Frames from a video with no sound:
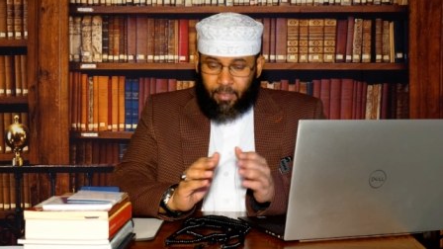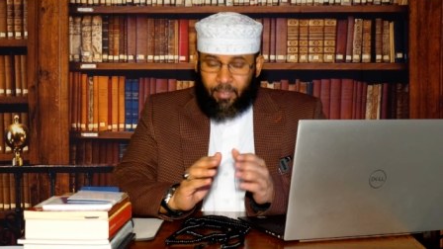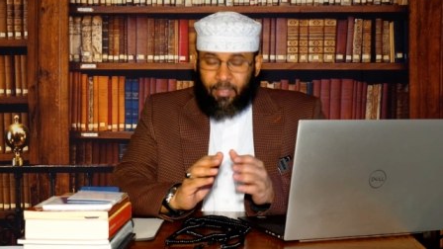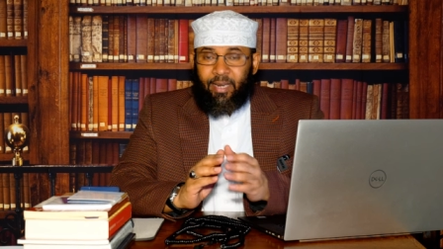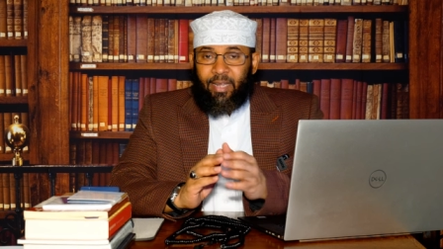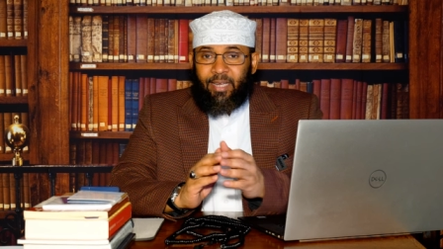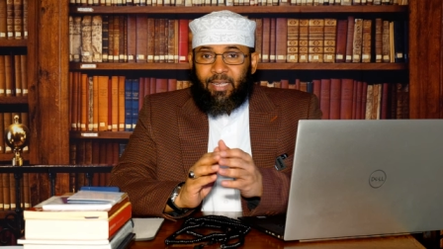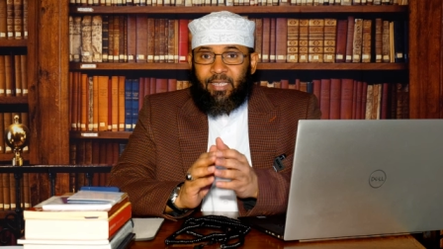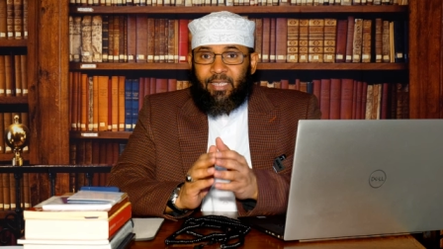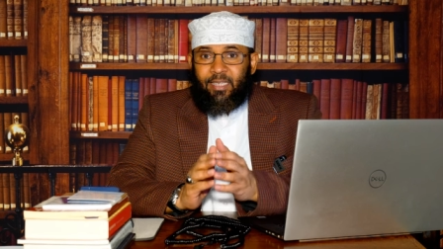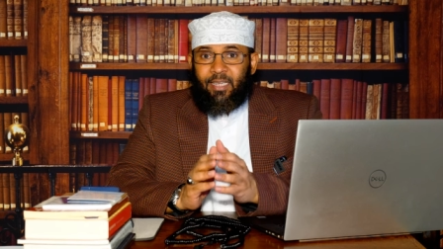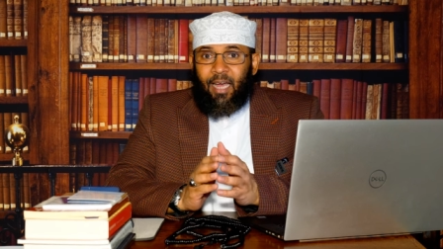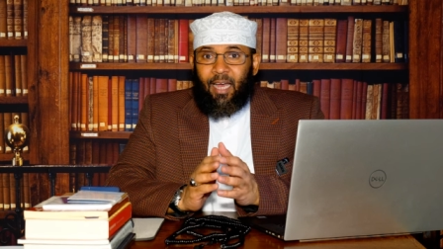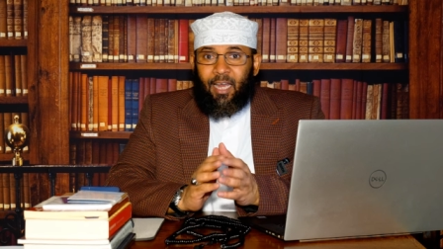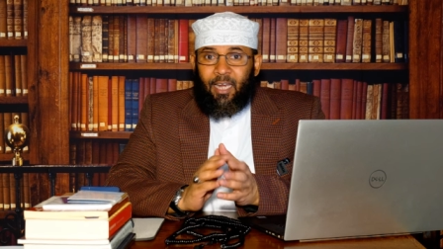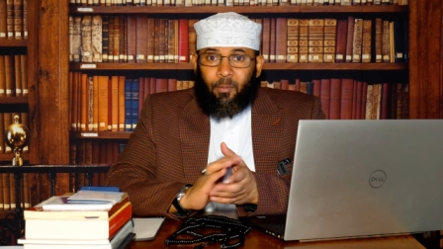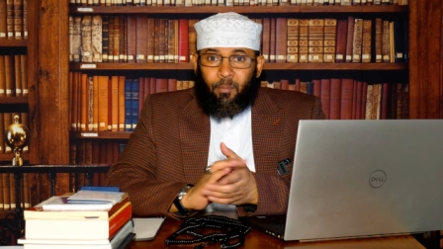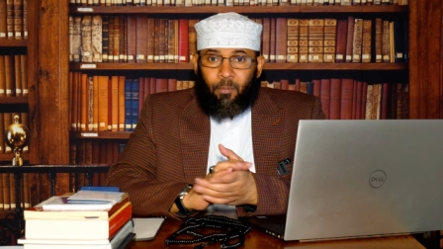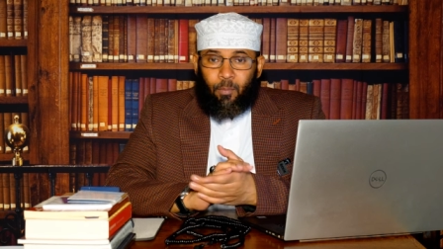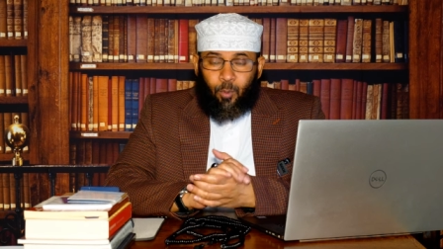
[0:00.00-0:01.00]
The next
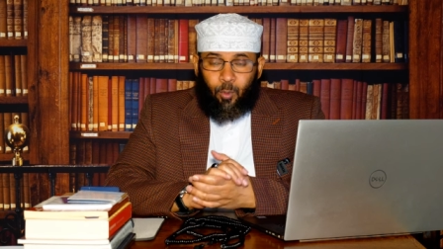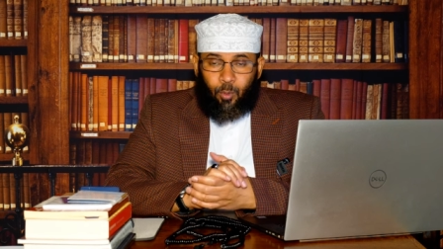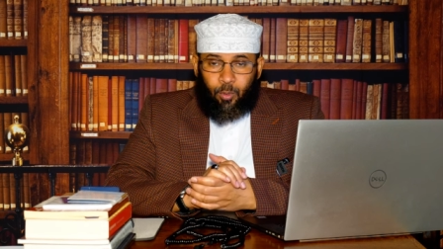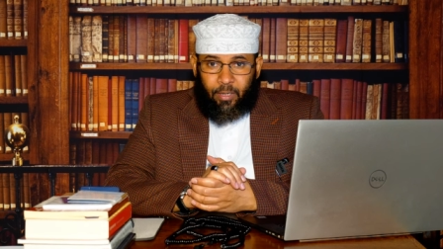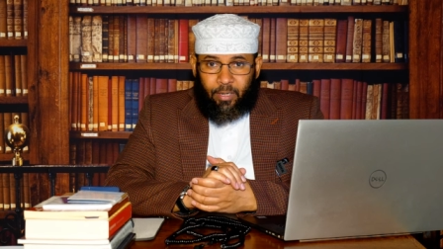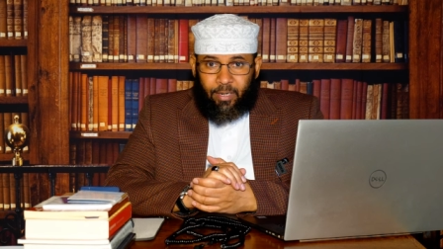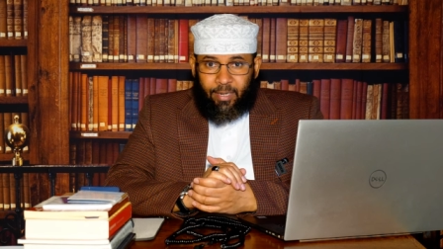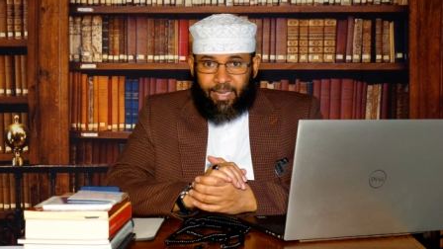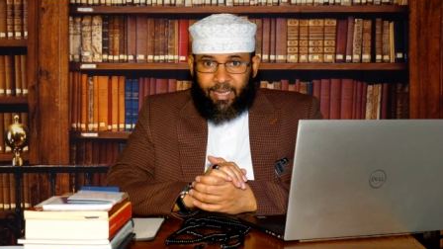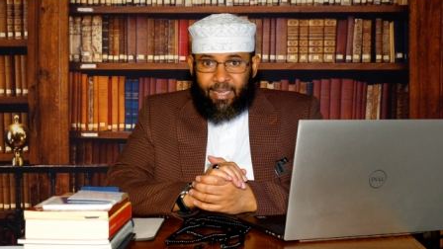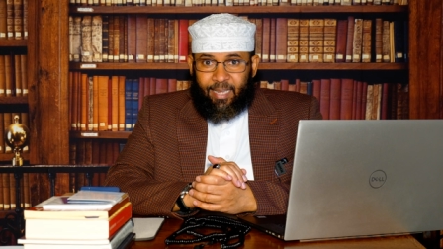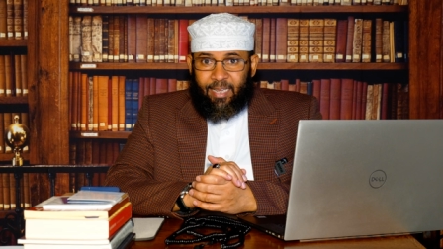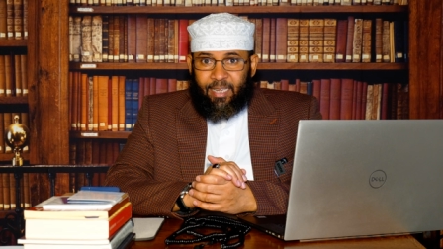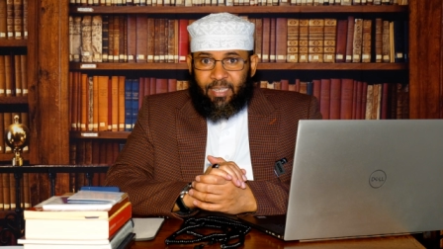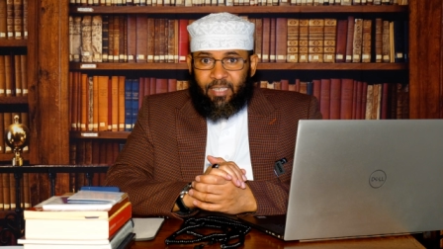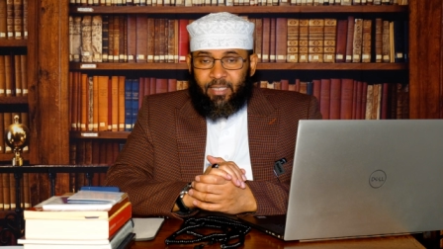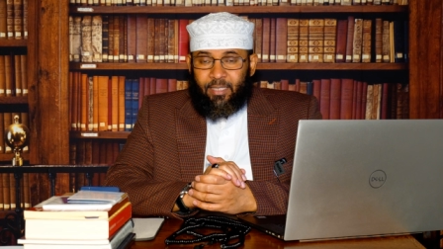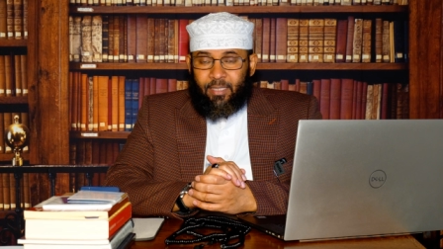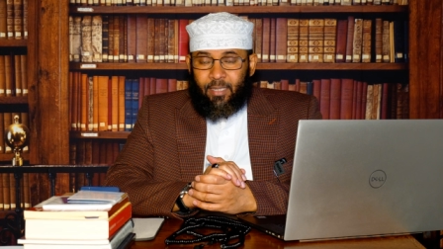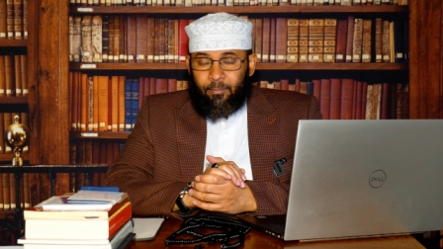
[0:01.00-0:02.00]
animal
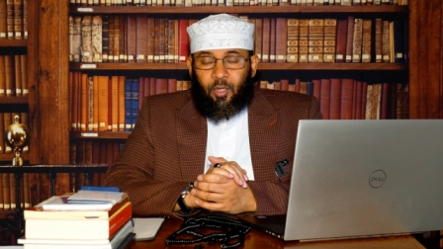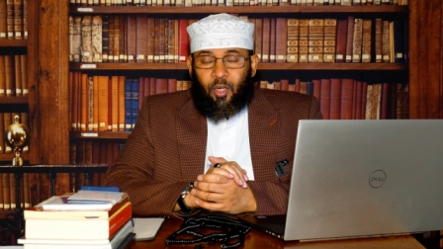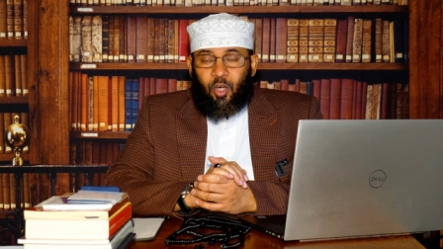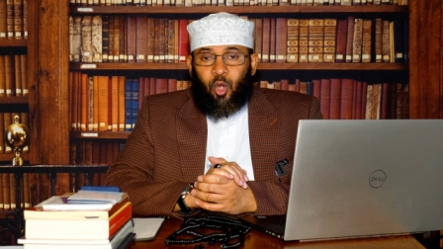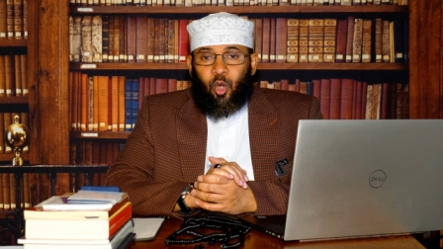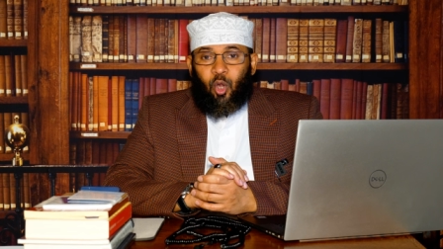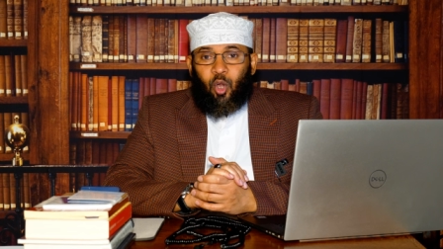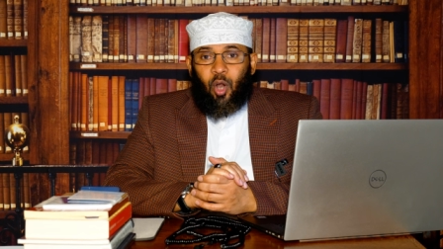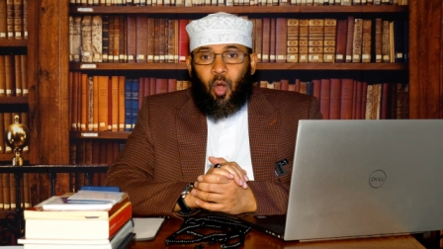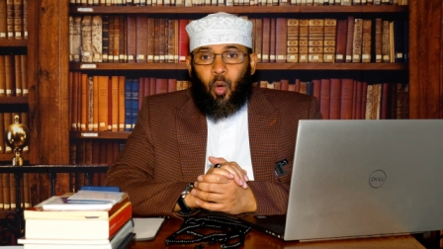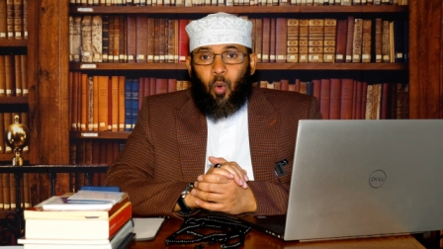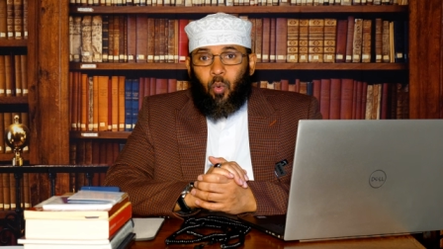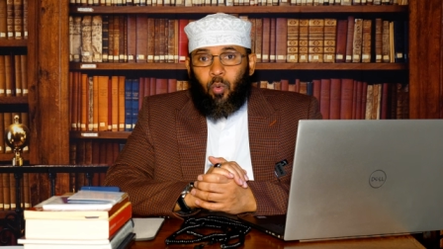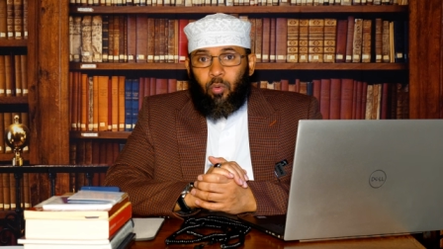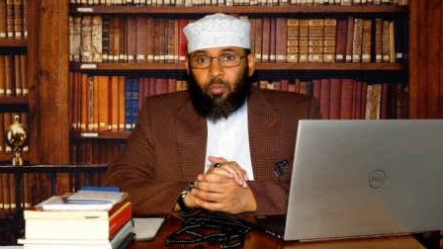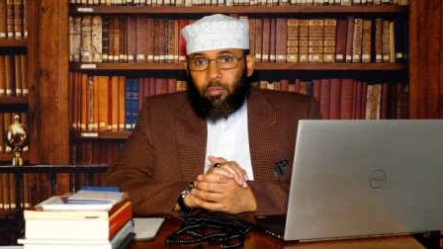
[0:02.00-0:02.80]
is crow.